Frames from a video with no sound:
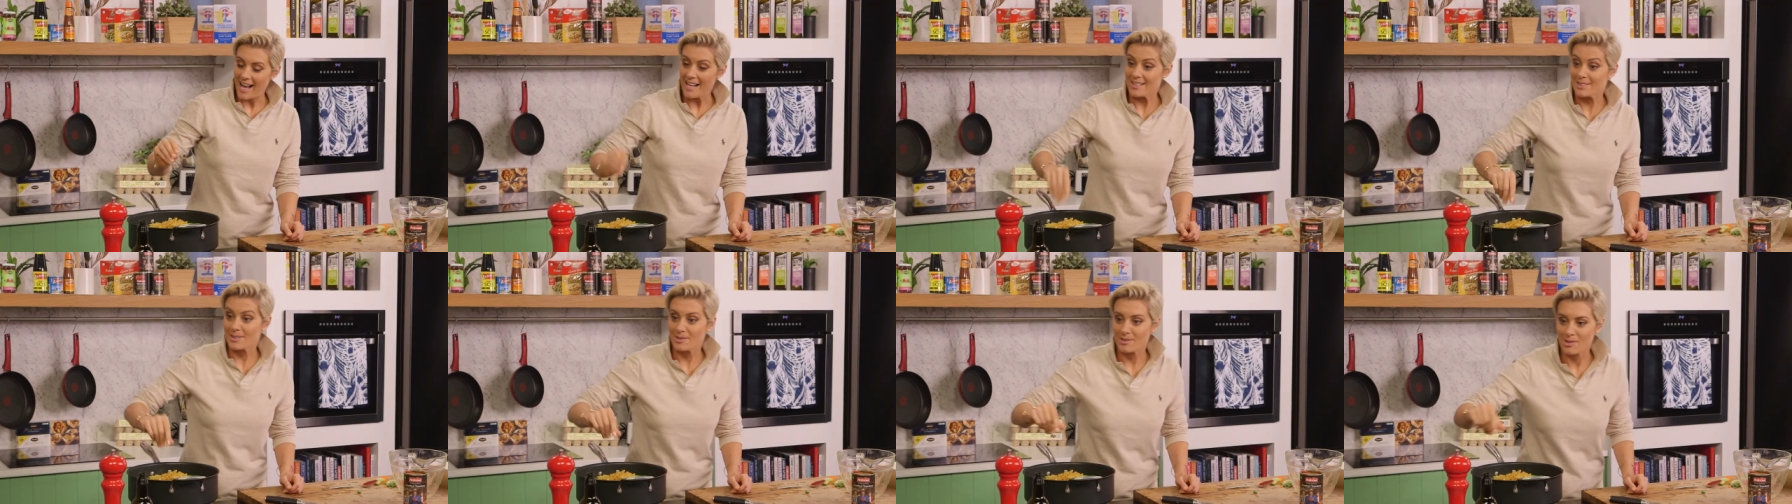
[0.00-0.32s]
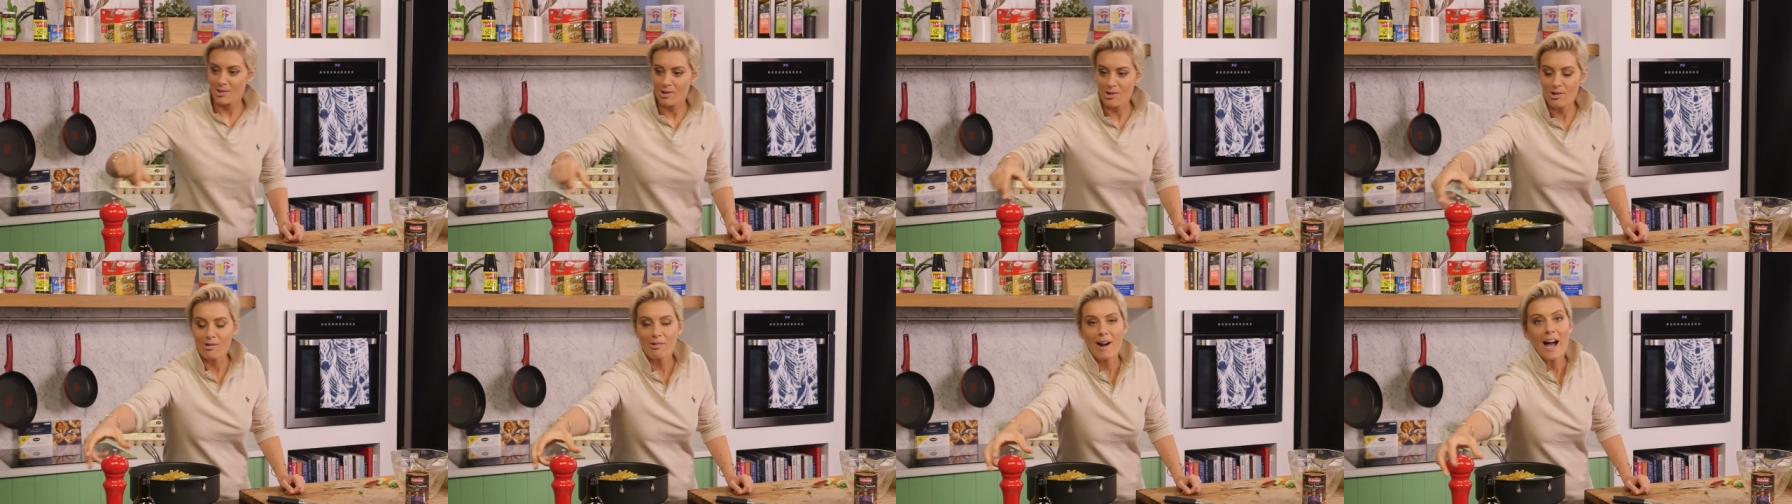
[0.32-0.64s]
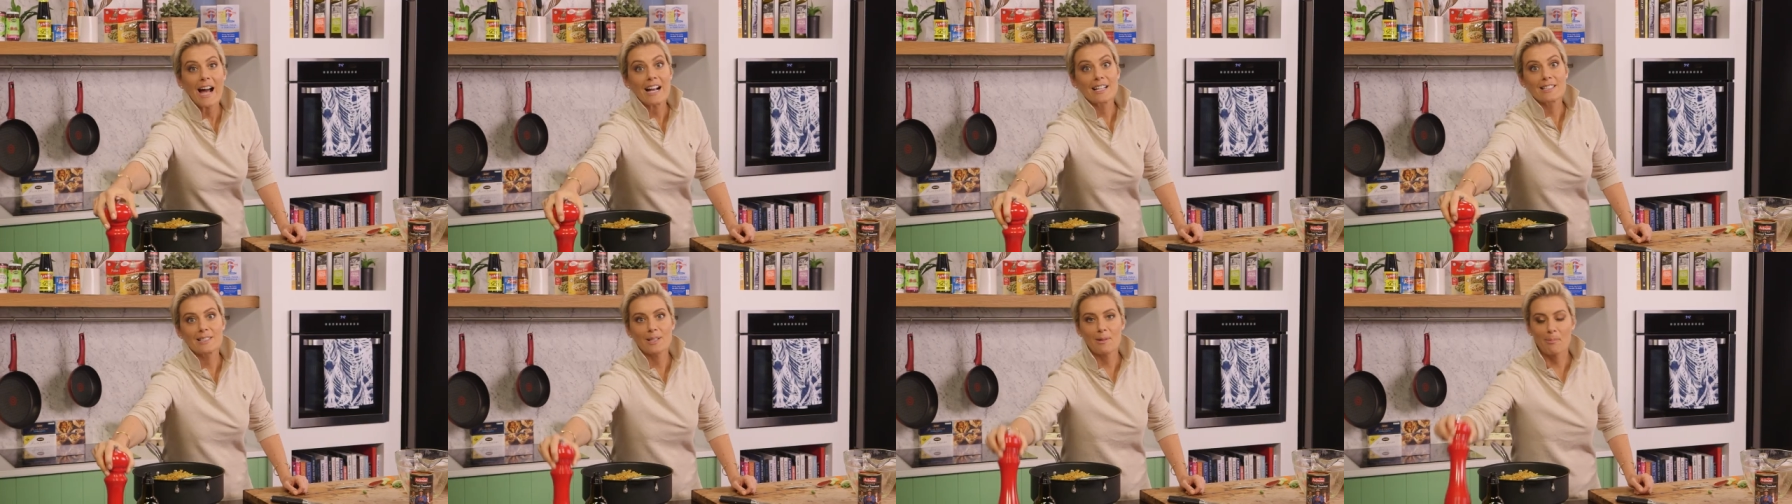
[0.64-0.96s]
And some
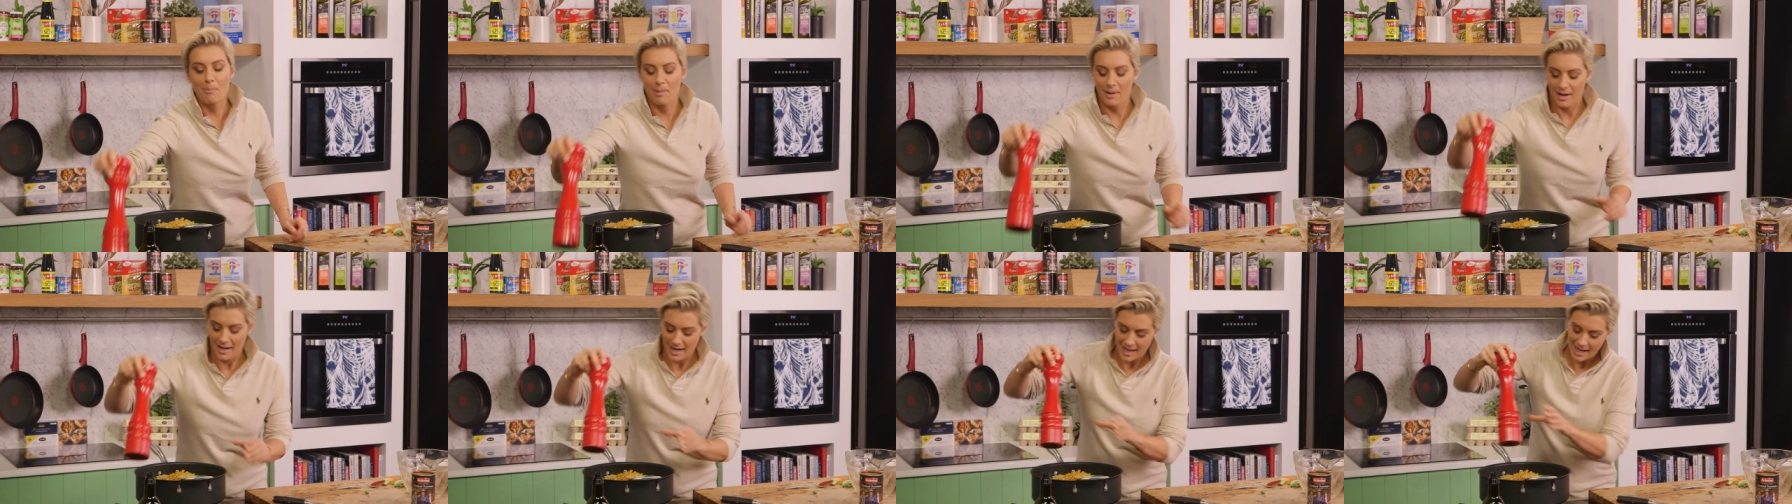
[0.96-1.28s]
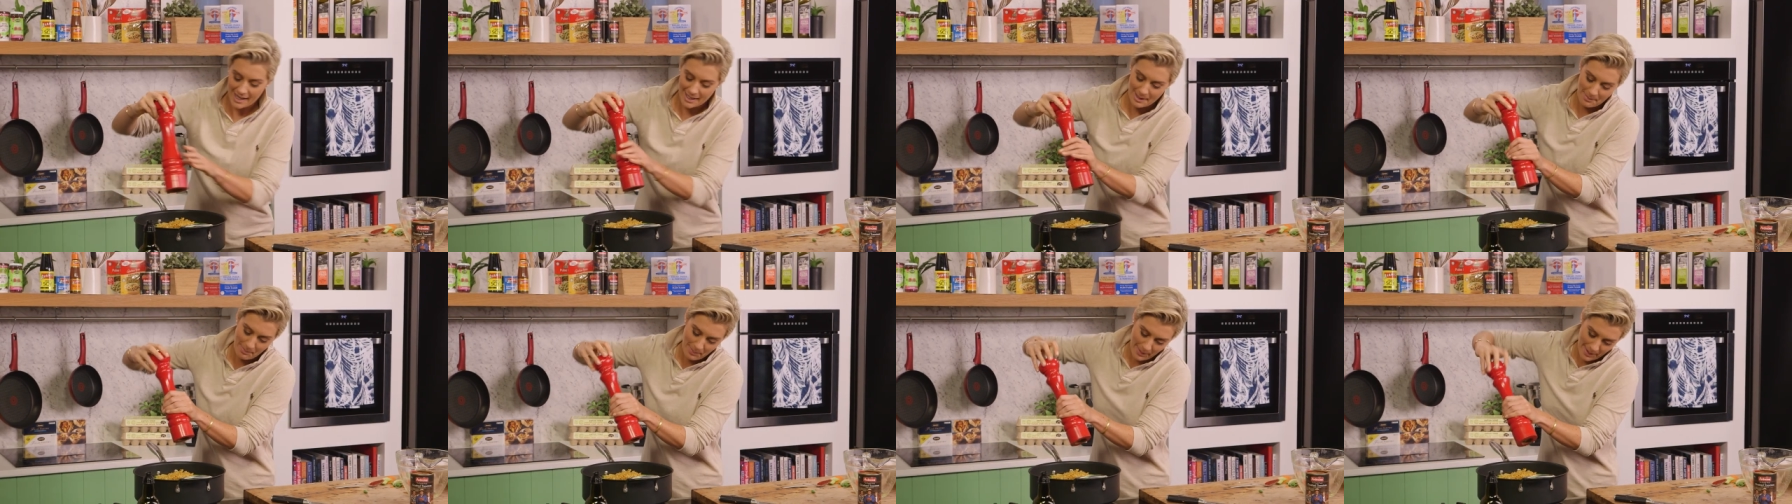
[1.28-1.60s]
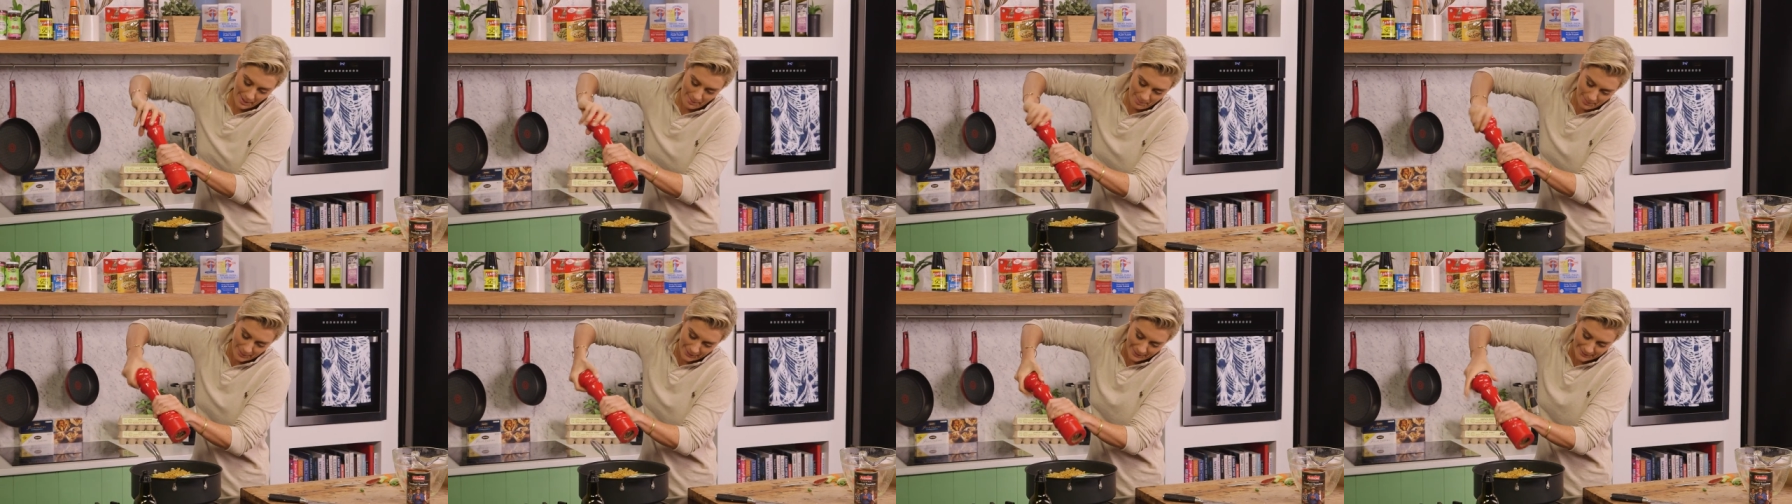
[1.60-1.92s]
cracked black
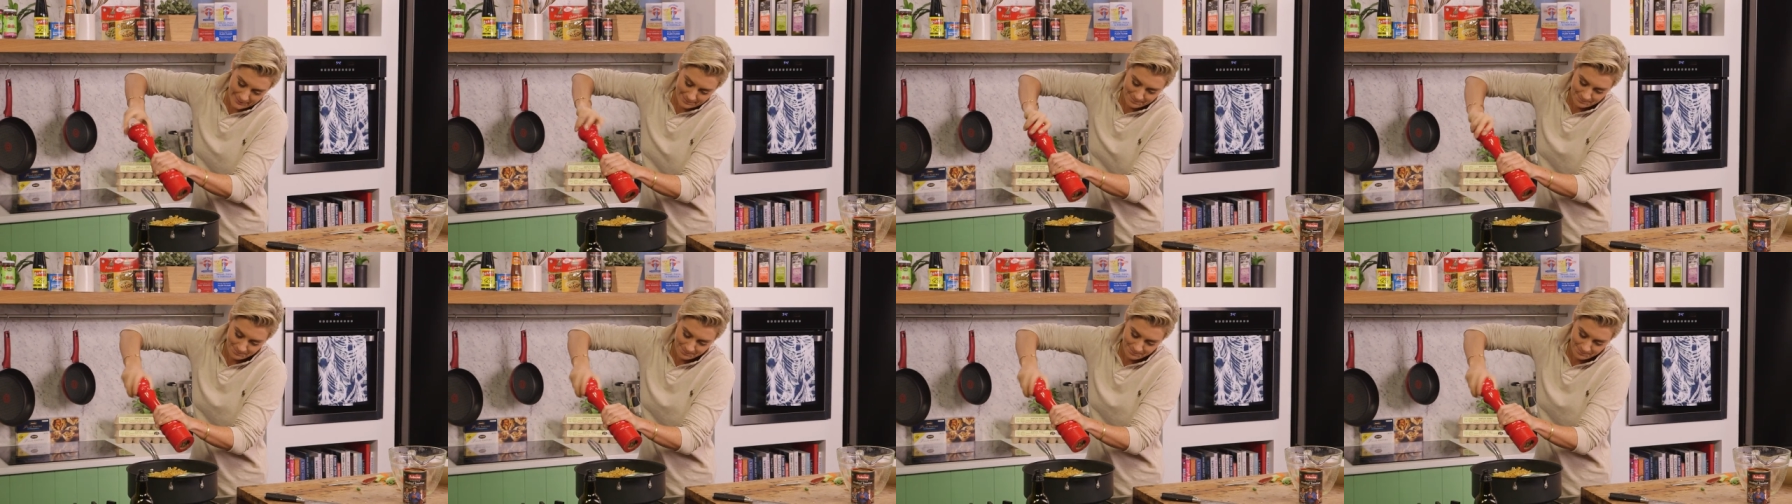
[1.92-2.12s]
pepper,